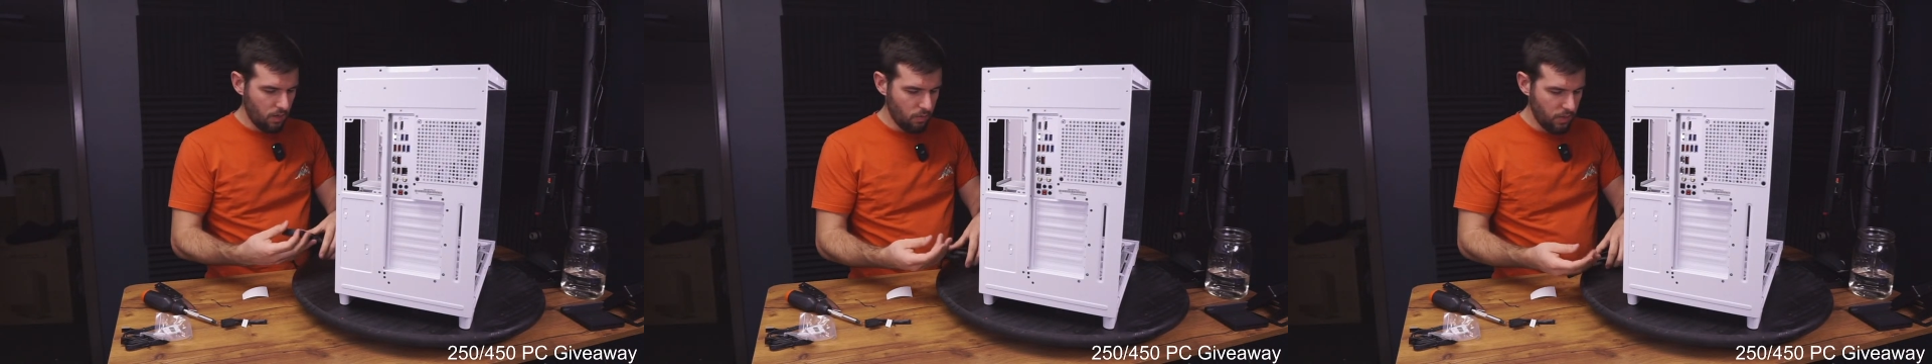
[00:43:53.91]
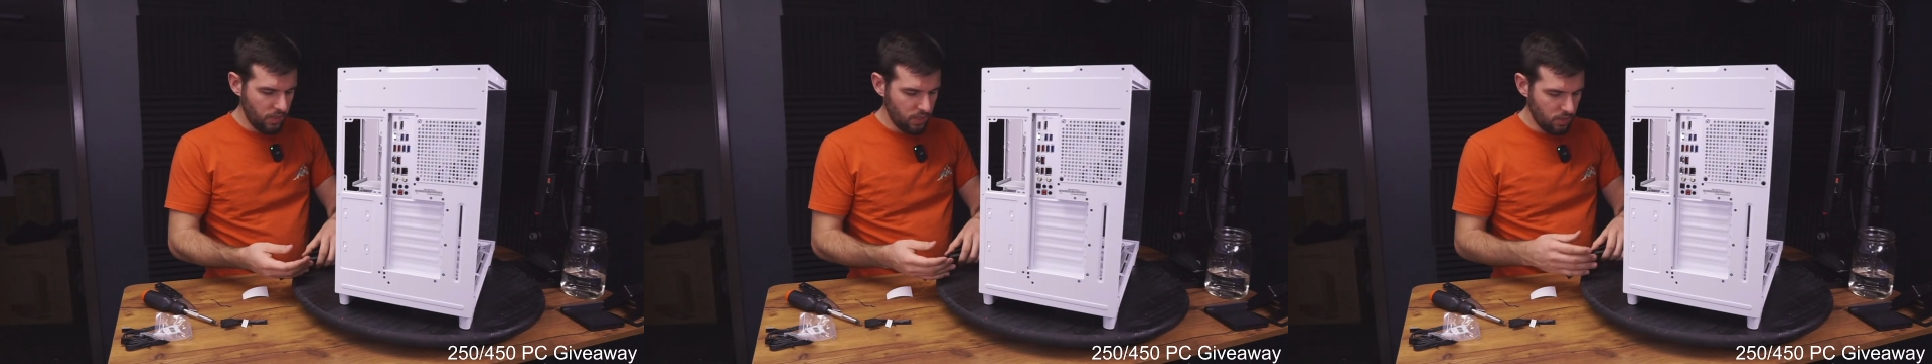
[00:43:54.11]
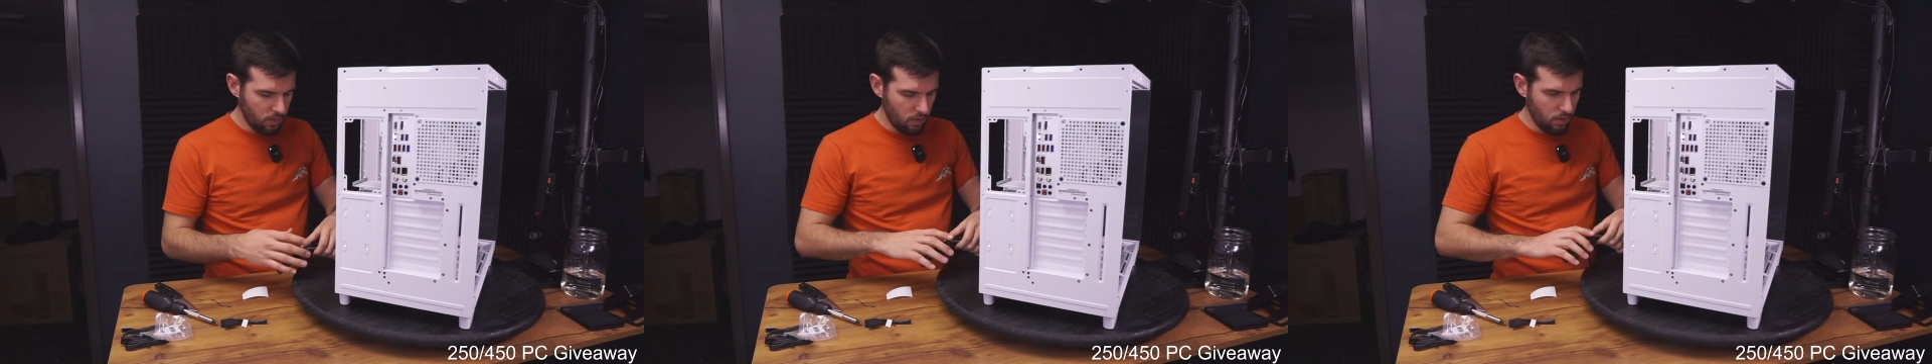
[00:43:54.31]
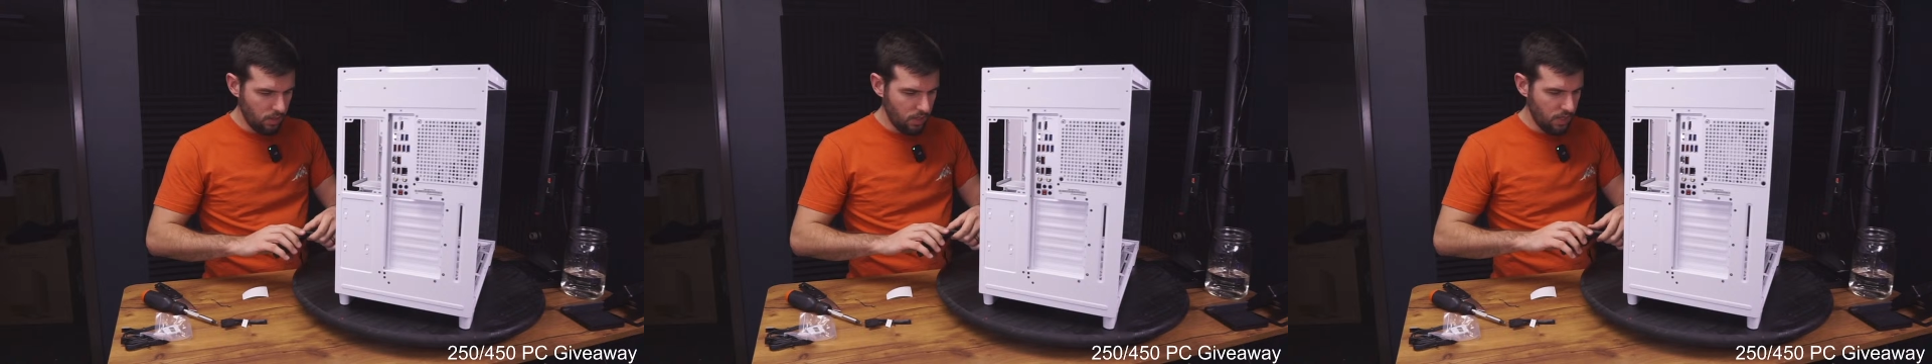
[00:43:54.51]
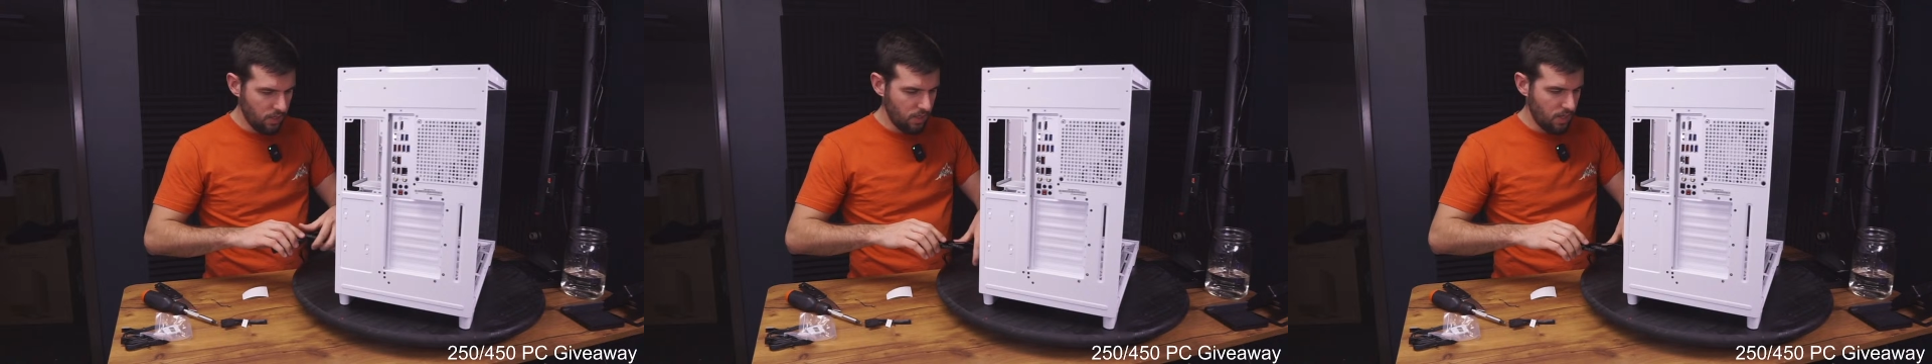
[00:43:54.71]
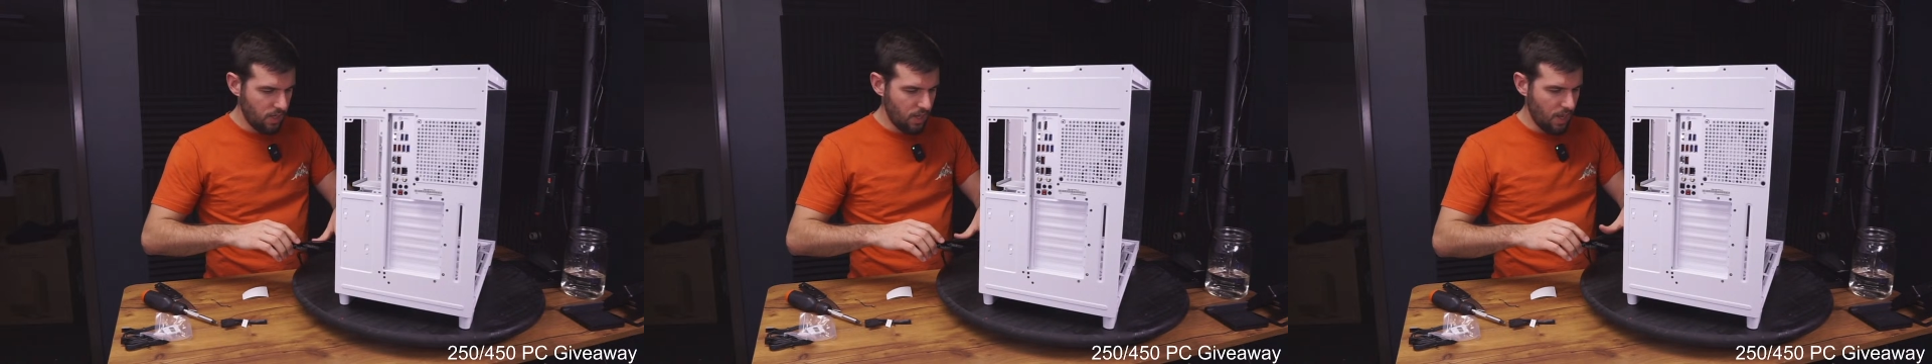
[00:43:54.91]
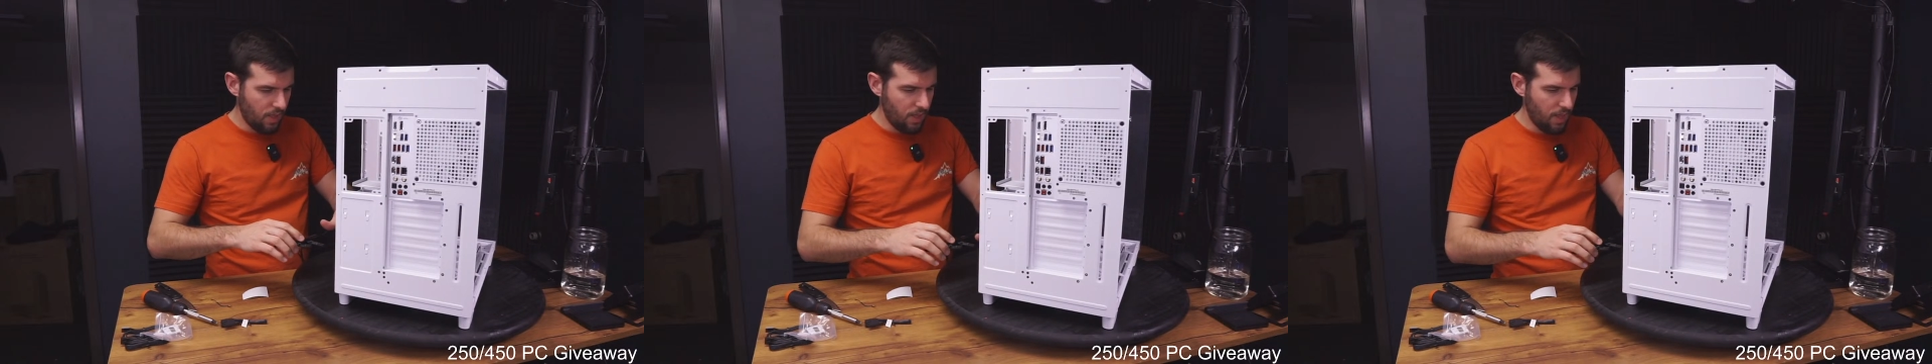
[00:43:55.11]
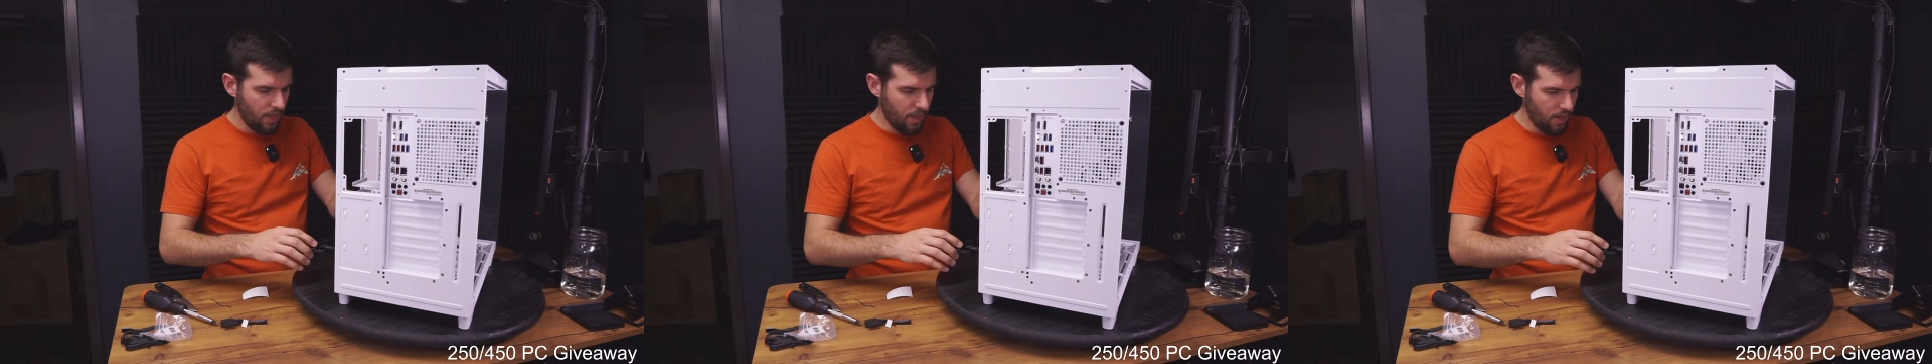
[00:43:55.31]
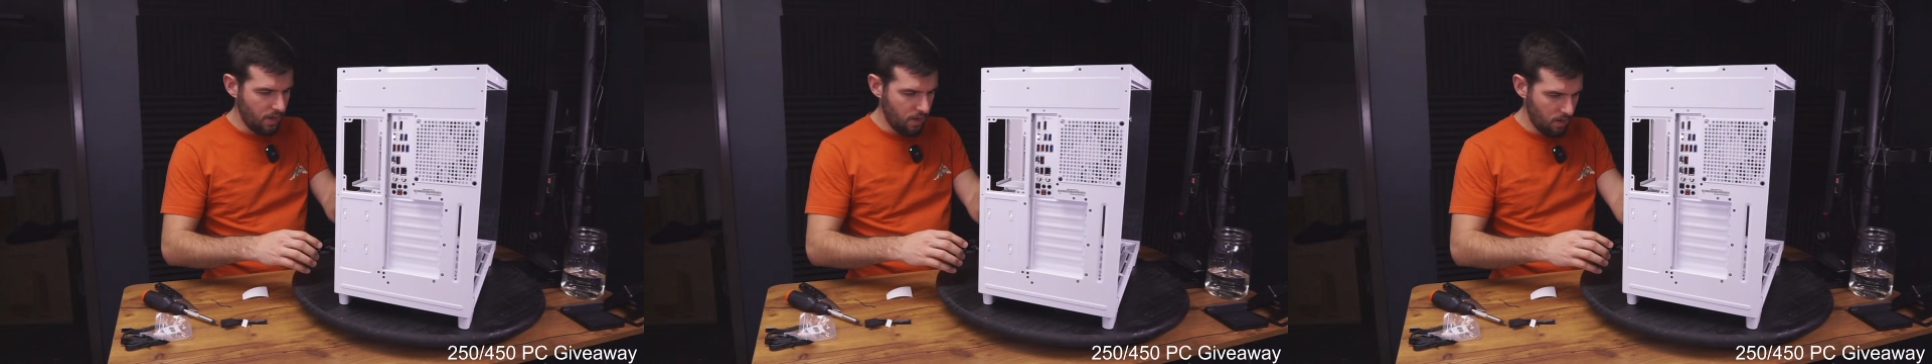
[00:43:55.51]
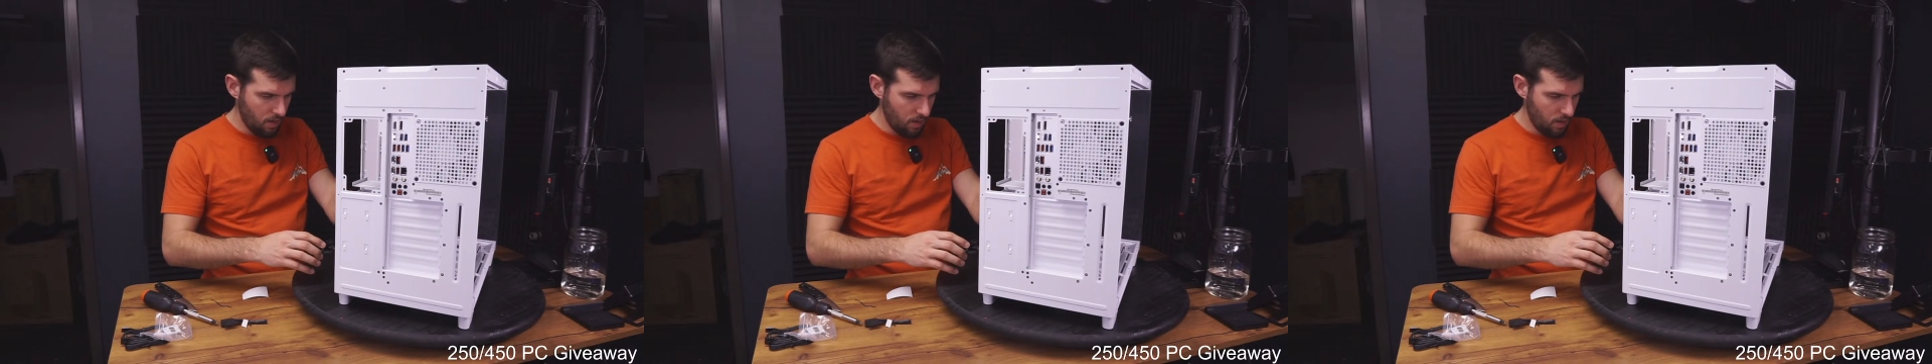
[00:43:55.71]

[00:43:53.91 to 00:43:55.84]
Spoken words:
original Lian Galahad,